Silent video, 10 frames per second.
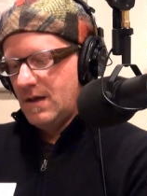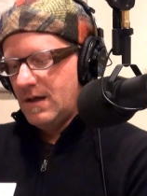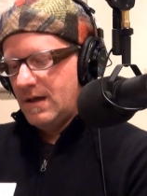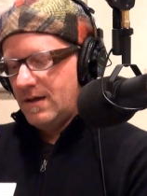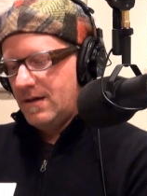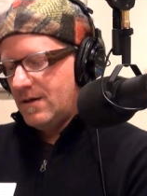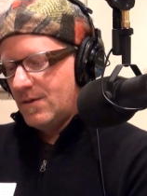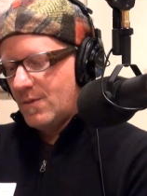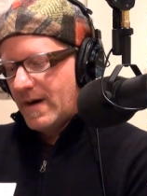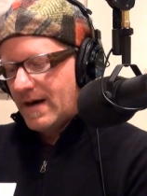And I didn't
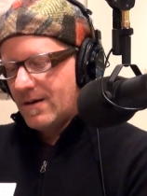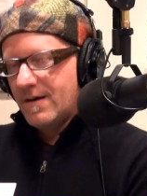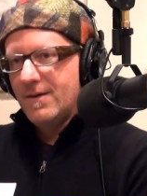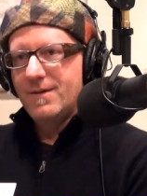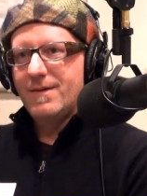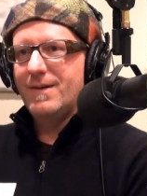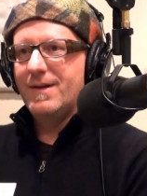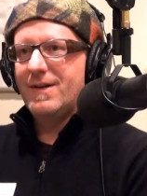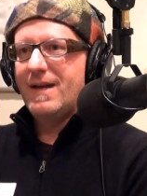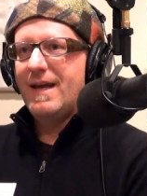know where I was
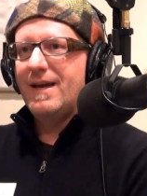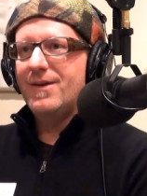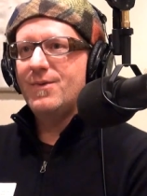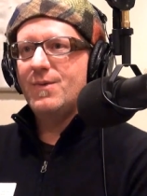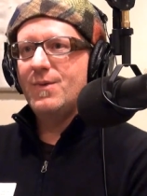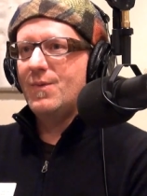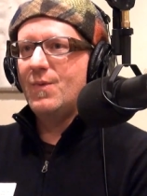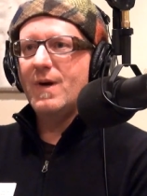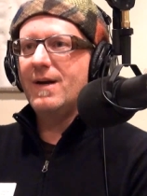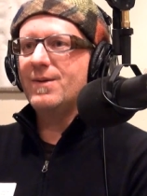going to stay,
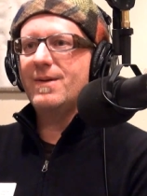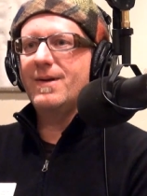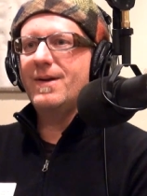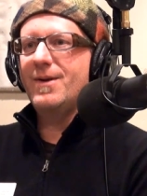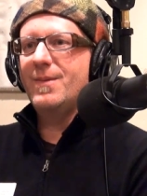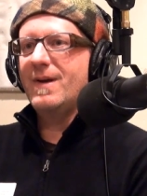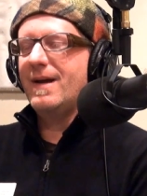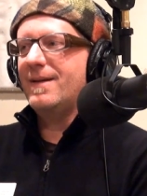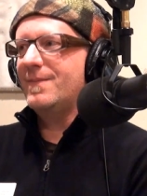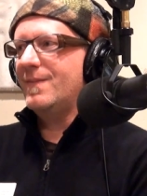what I was going to do, but
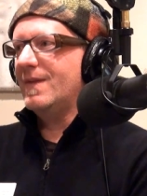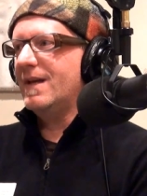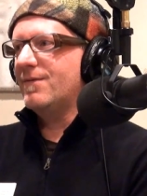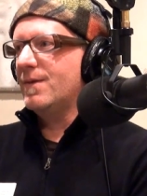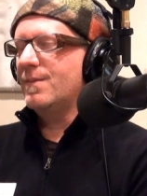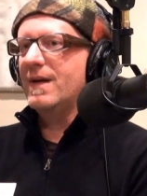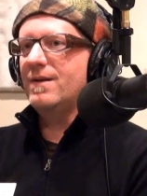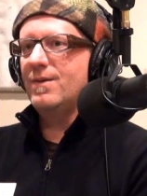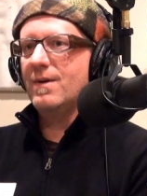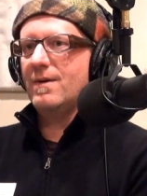I left with my
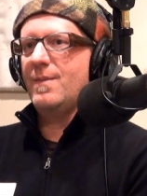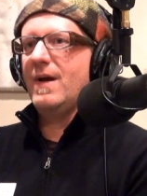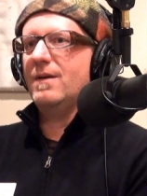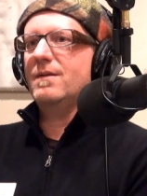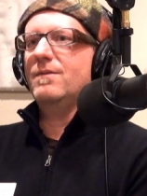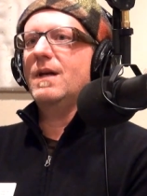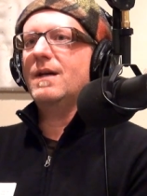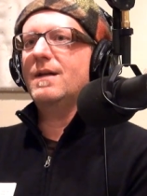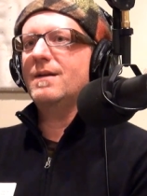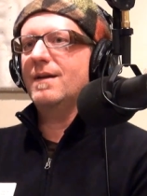200 pounds of
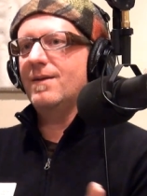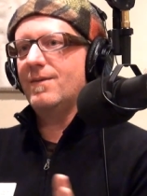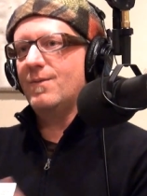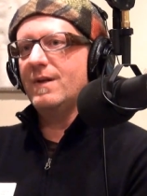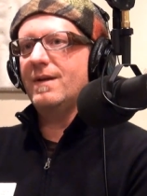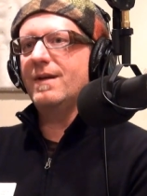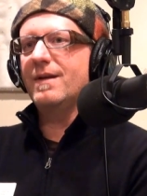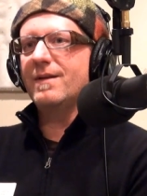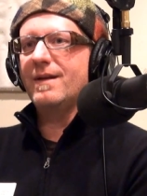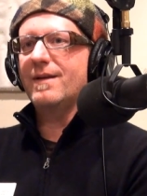luggage and went to
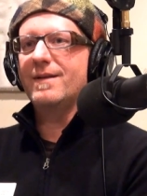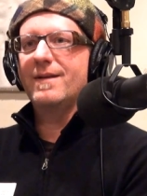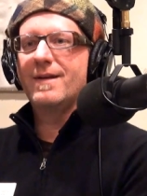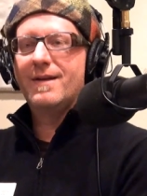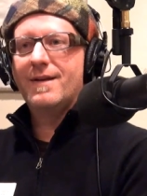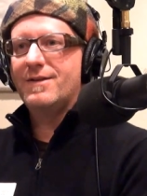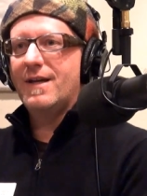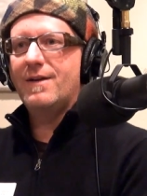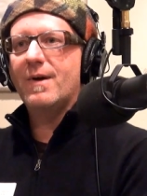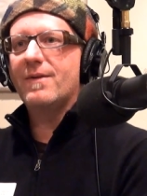Italy on
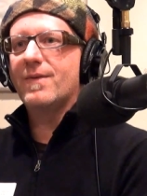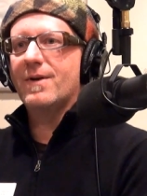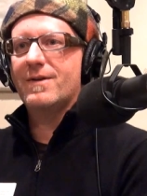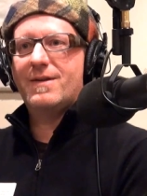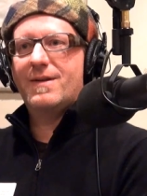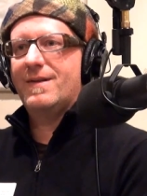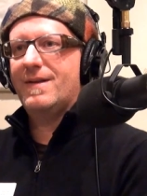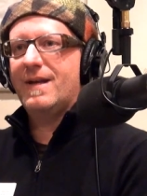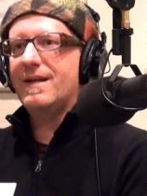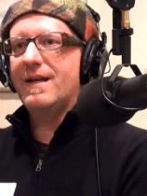January 1st,
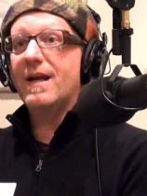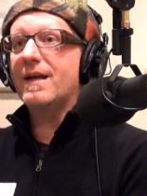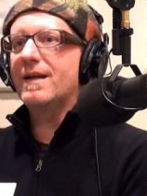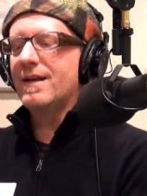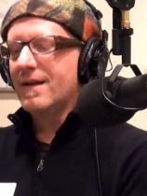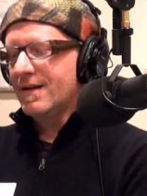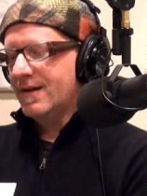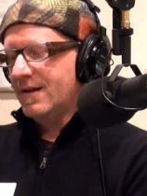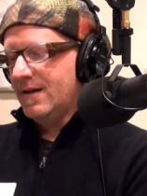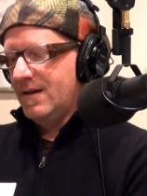1990.
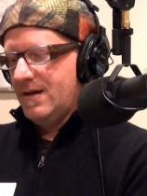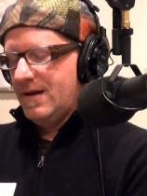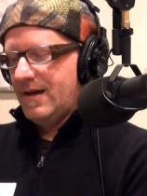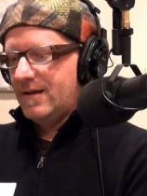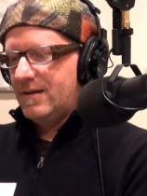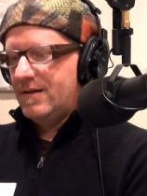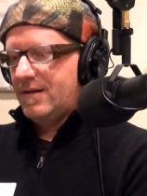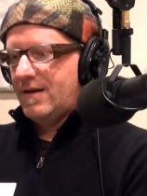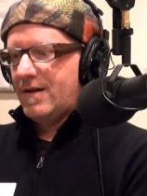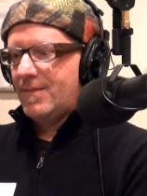
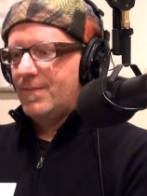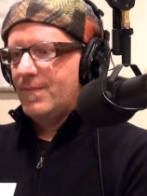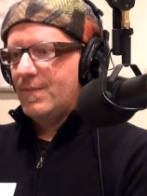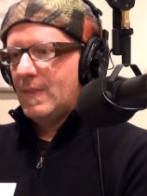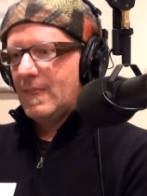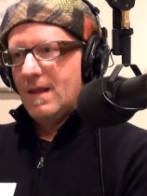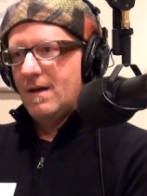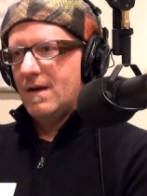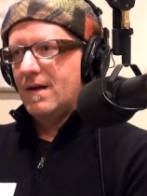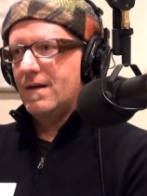And, um,
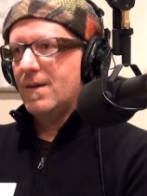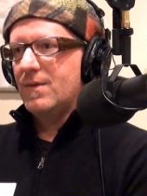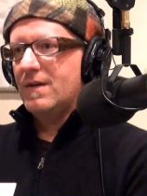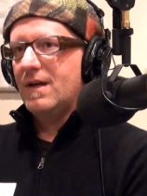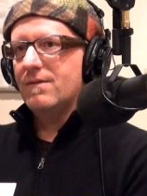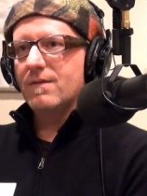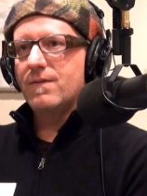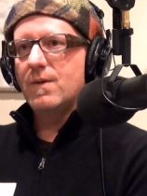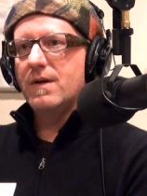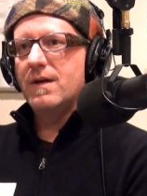and I ended up staying for
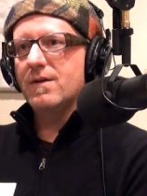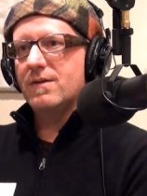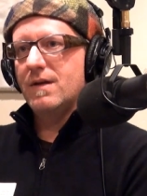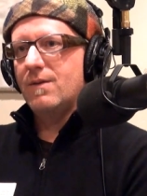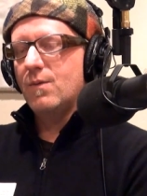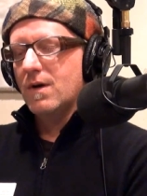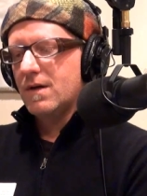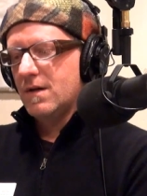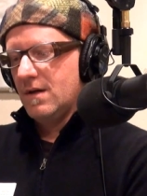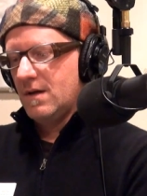four years, and I
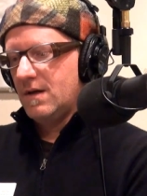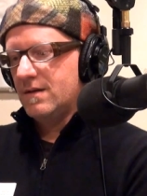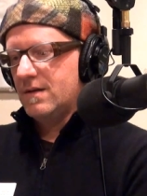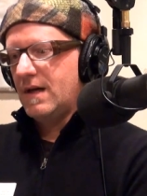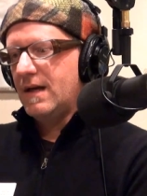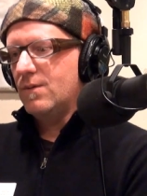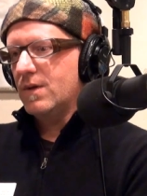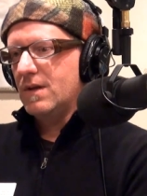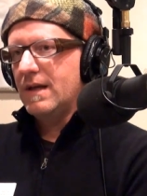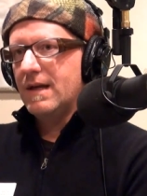worked and studied
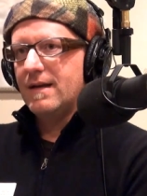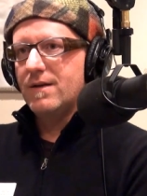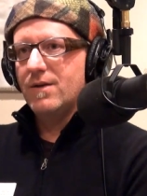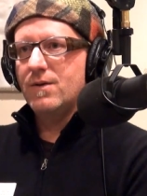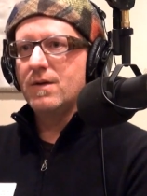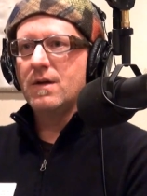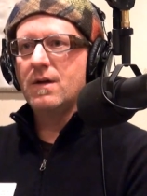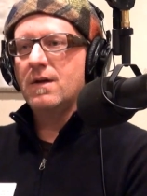with Leonetto